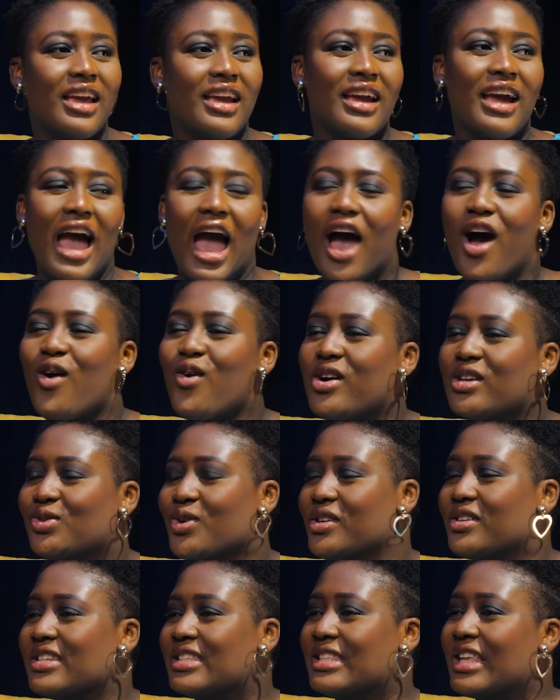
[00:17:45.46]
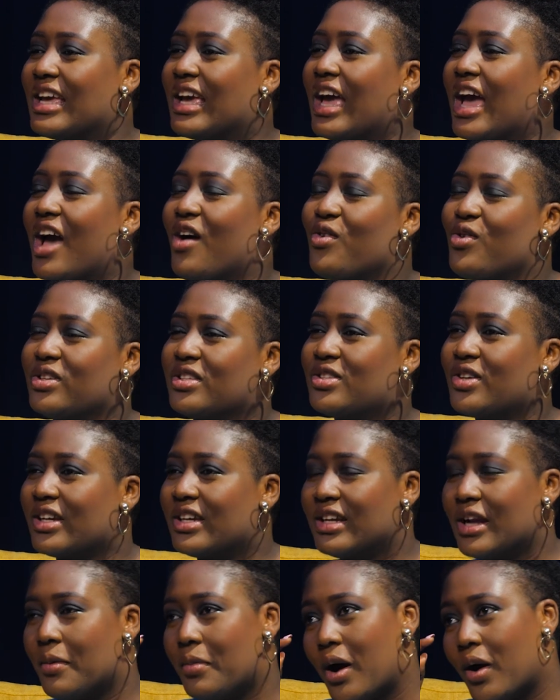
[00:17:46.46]
thing I always want to say, I was
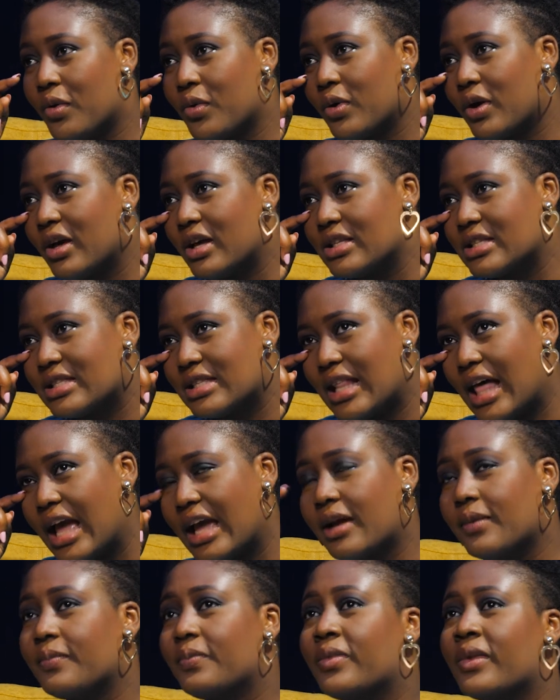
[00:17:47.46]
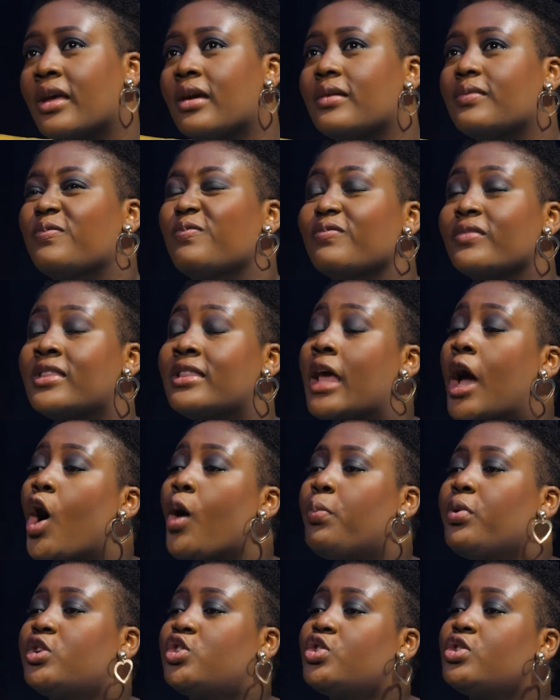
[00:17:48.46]
talking about is like the
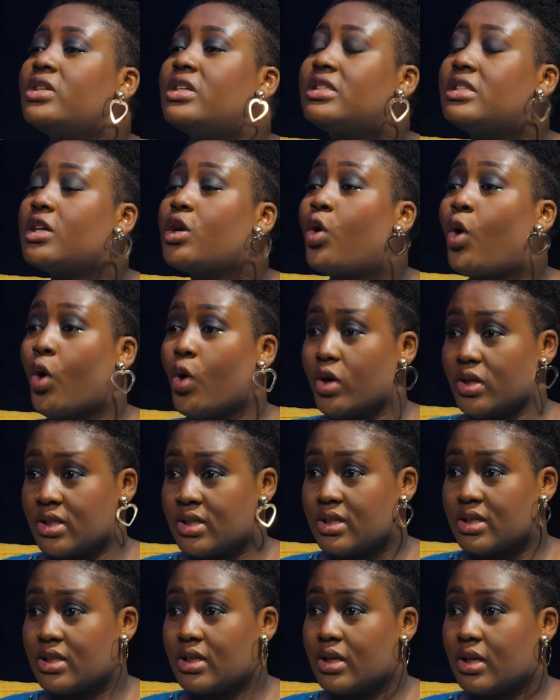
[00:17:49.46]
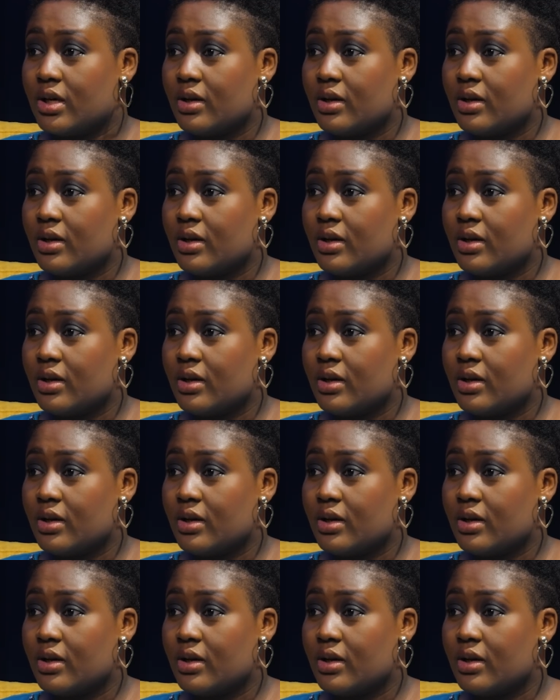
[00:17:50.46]
opportunity cost.